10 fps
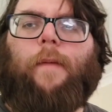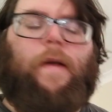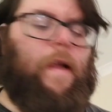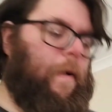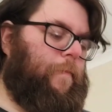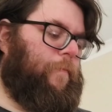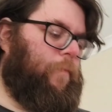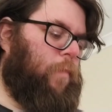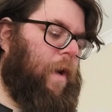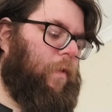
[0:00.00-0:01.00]
But
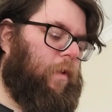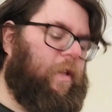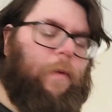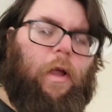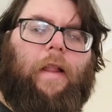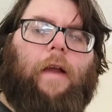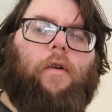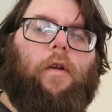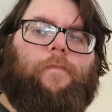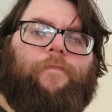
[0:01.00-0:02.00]
we'll have a look, see how we go
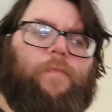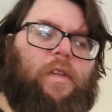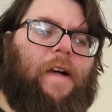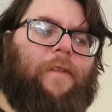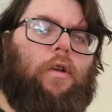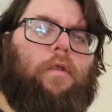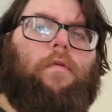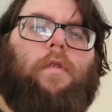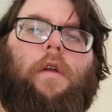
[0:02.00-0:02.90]
later on this afternoon.